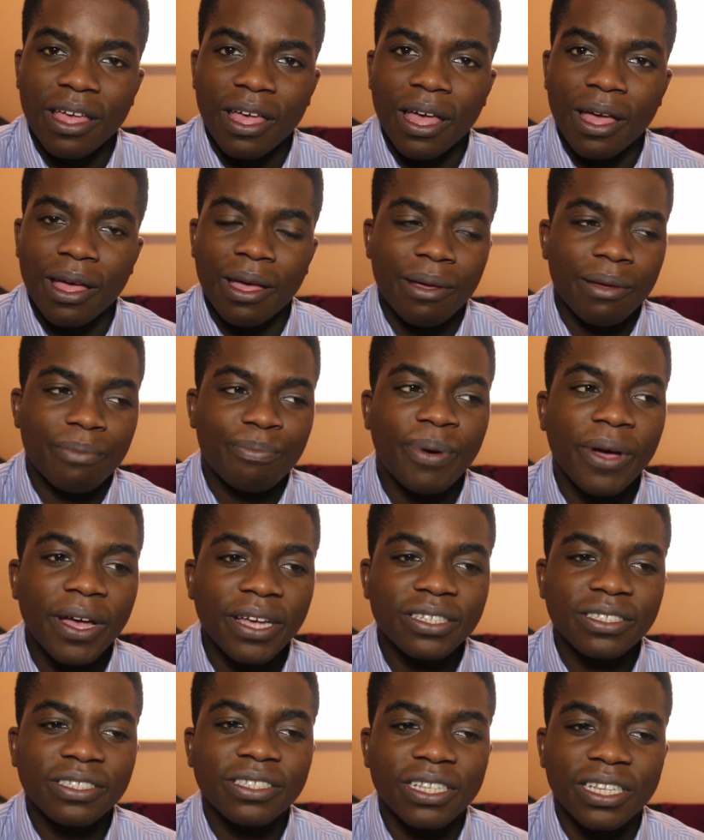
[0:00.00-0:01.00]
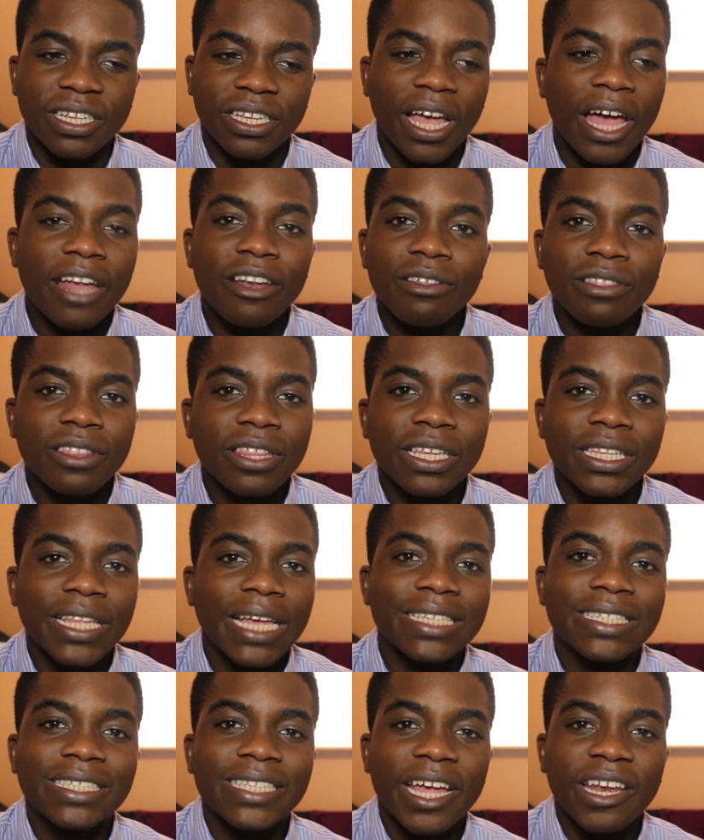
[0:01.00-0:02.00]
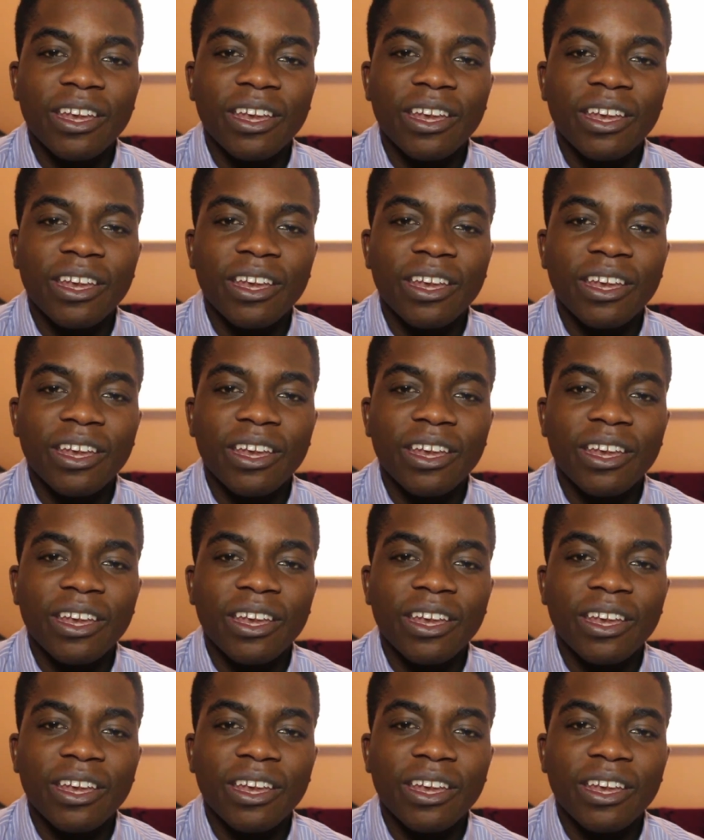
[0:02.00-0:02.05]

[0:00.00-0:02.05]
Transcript: uh, personally, I don't think there's